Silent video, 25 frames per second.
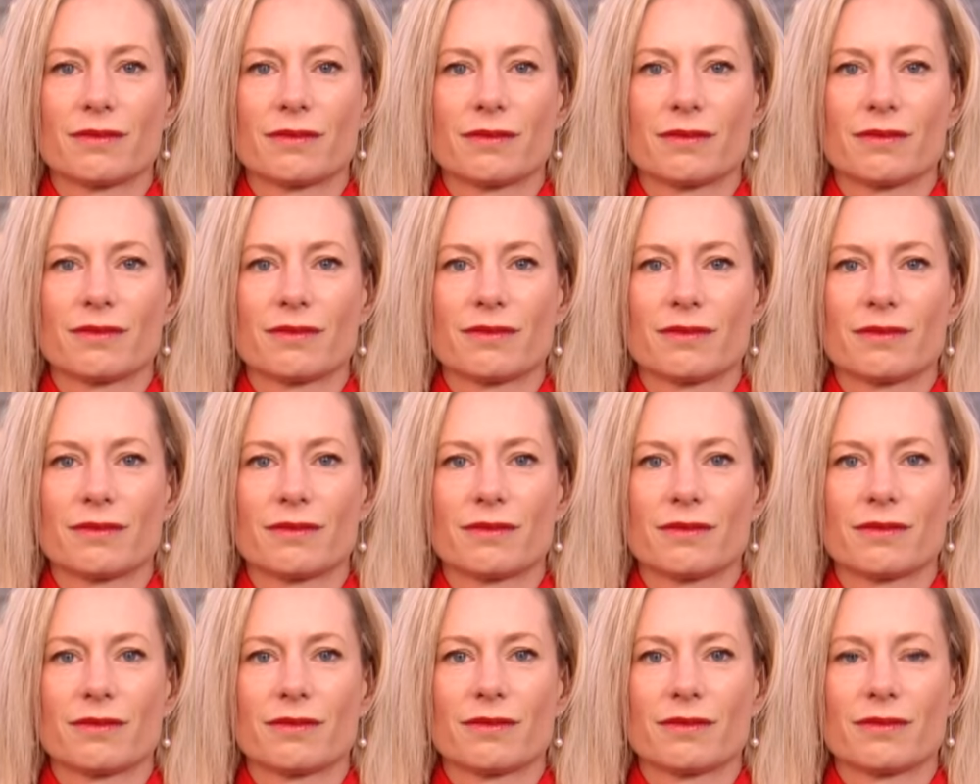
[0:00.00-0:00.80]

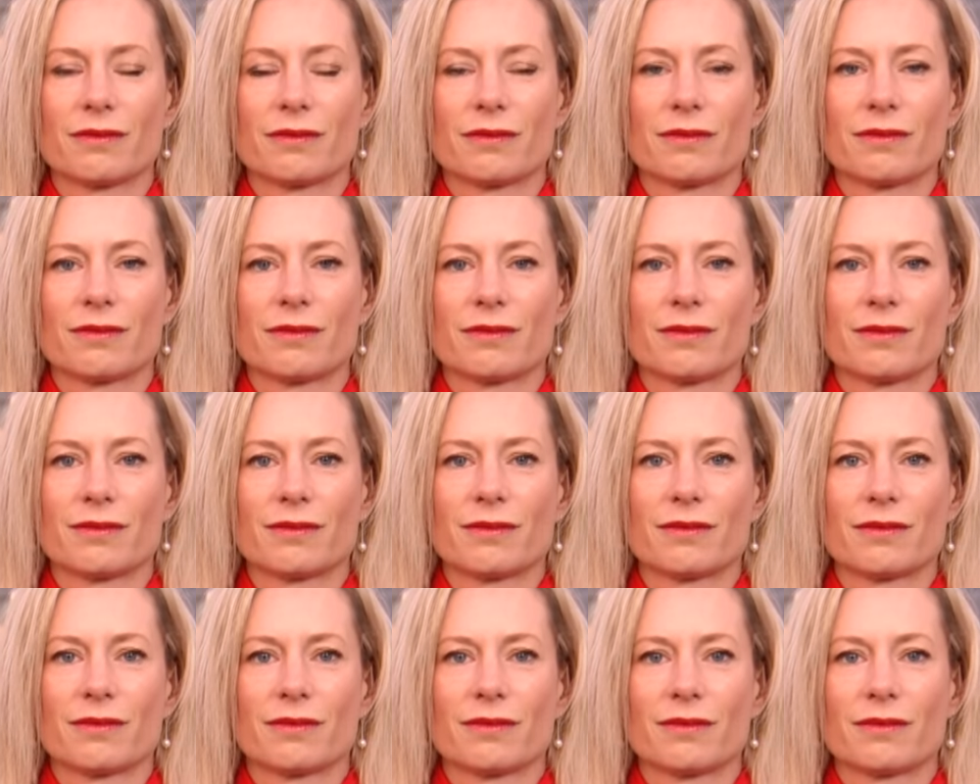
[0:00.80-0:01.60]

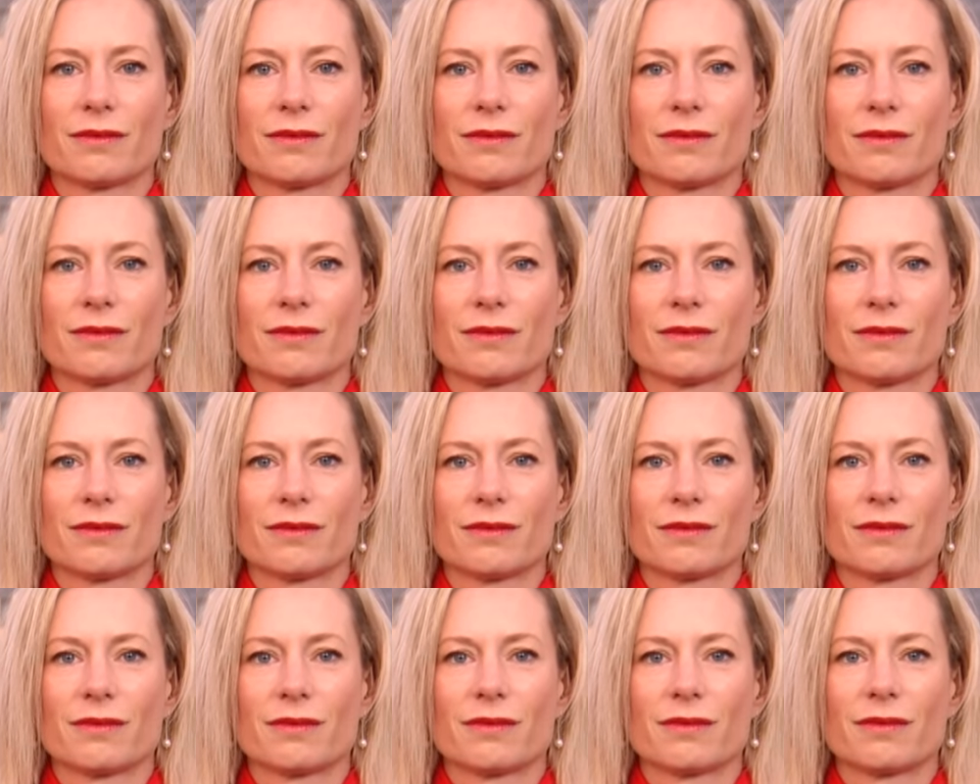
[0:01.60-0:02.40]

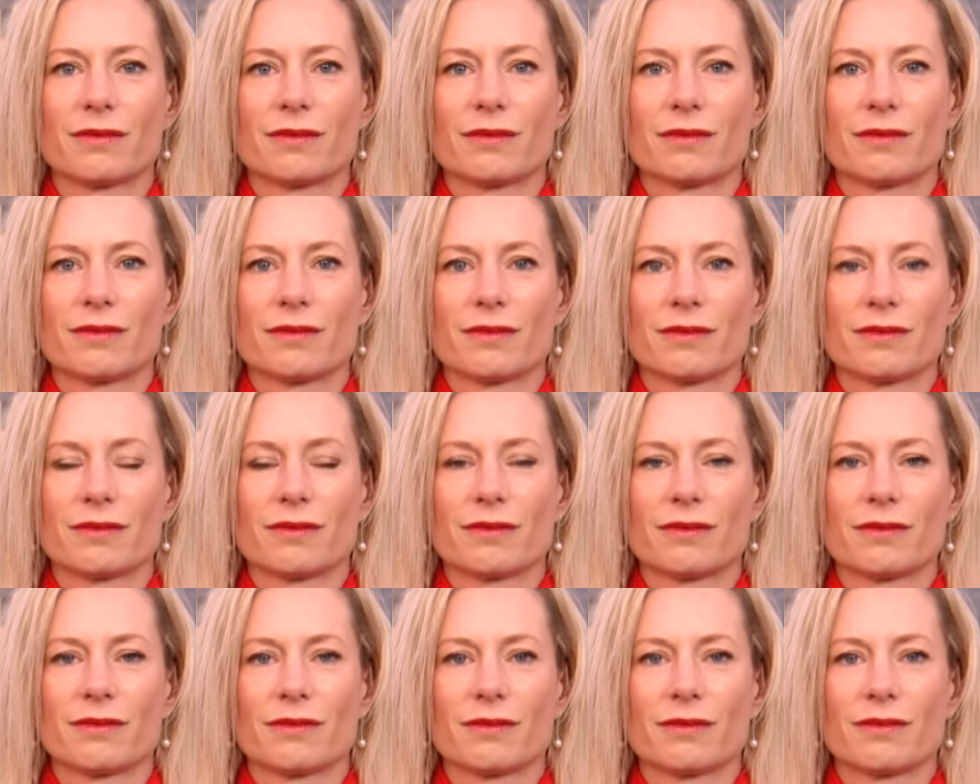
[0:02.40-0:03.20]

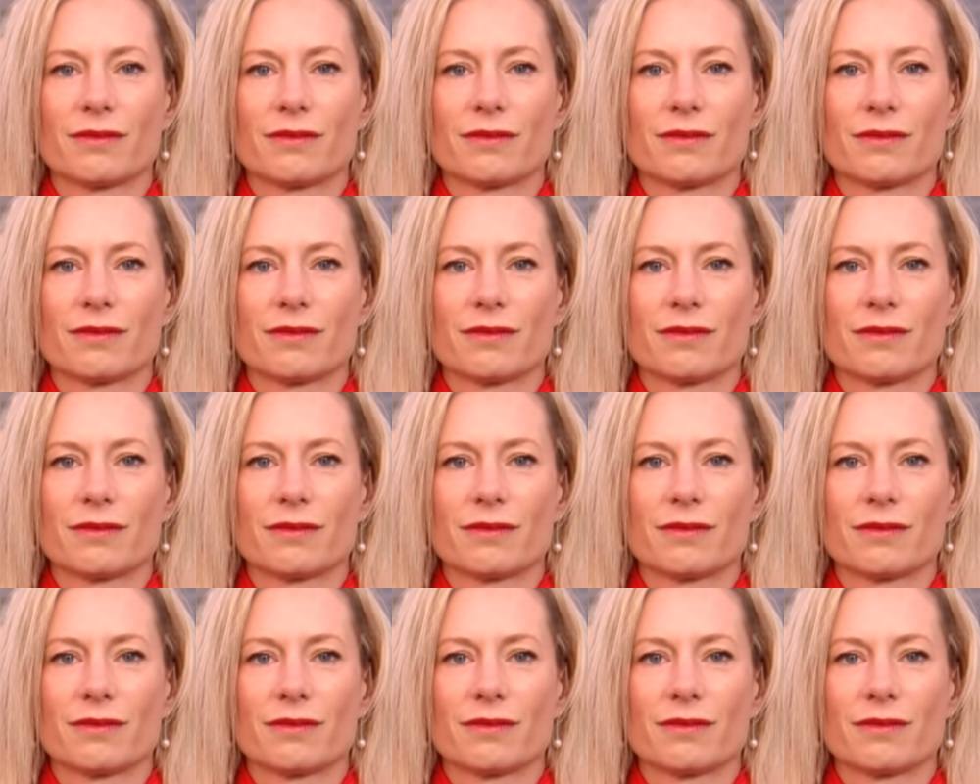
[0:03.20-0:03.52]
No words are spoken by the person on screen.